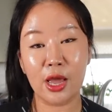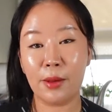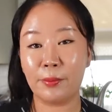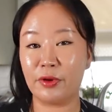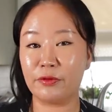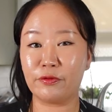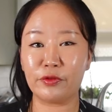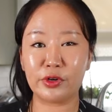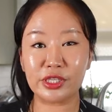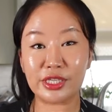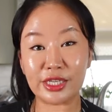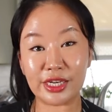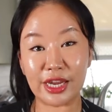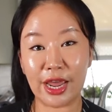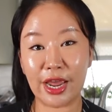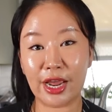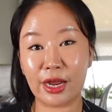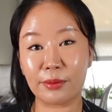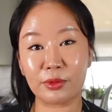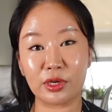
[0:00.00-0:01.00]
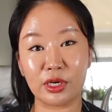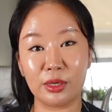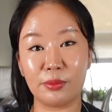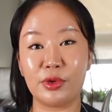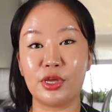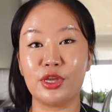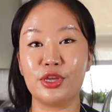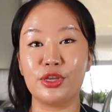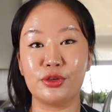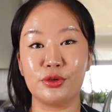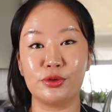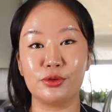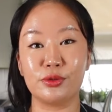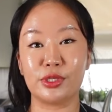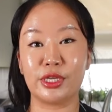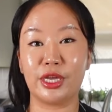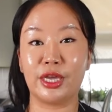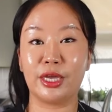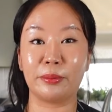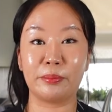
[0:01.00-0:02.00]
But for today, I'm gonna be
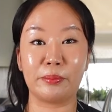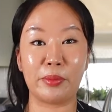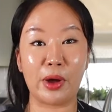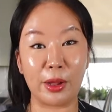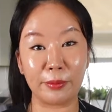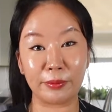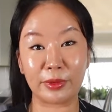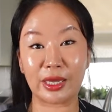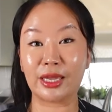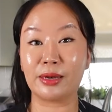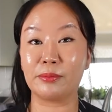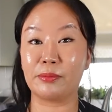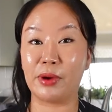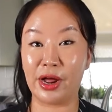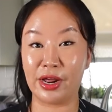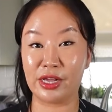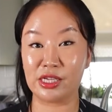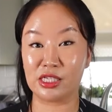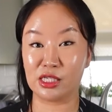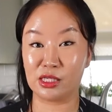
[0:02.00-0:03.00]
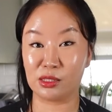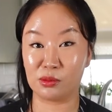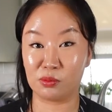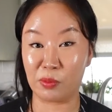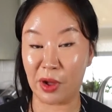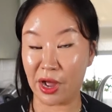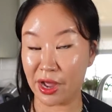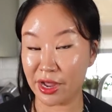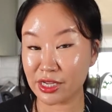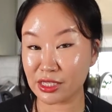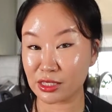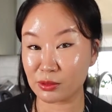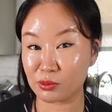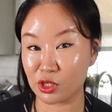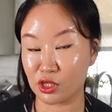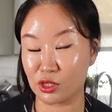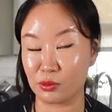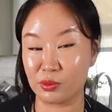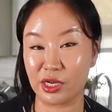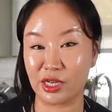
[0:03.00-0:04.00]
using pumpkin pie spice
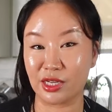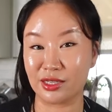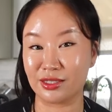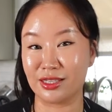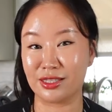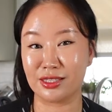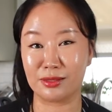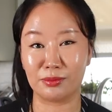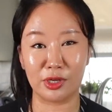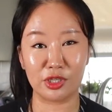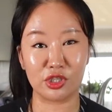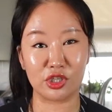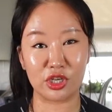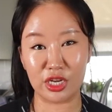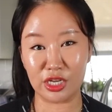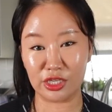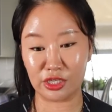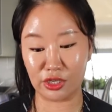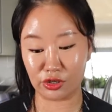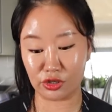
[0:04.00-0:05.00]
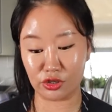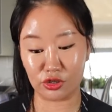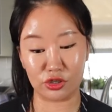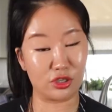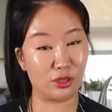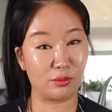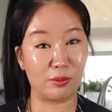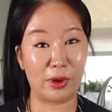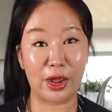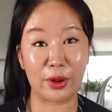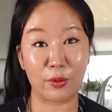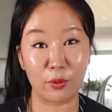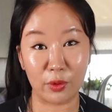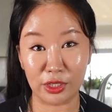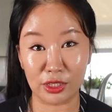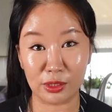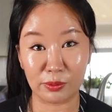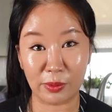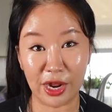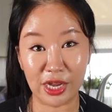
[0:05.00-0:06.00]
just because it's much easier to just buy
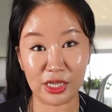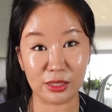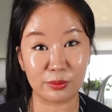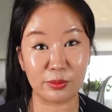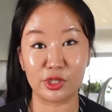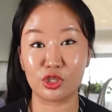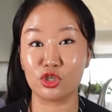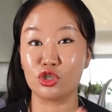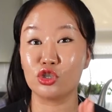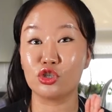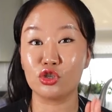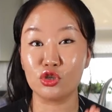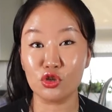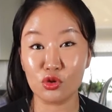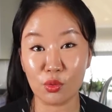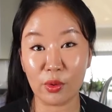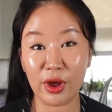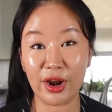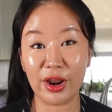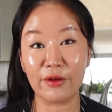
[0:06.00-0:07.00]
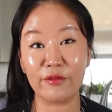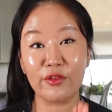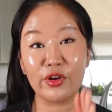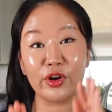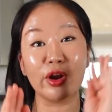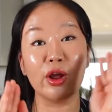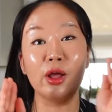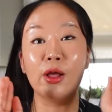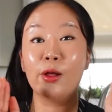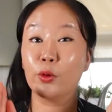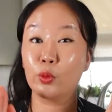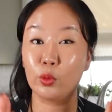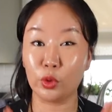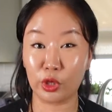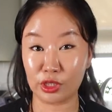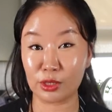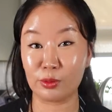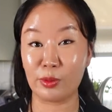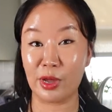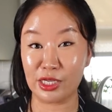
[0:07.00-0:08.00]
1 spice, but just do whatever
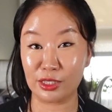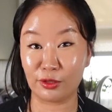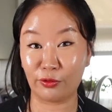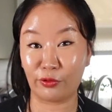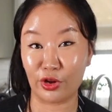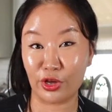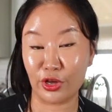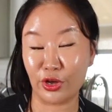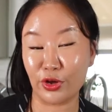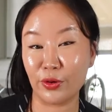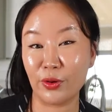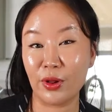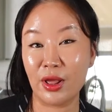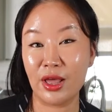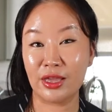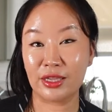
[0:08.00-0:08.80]
works best for you.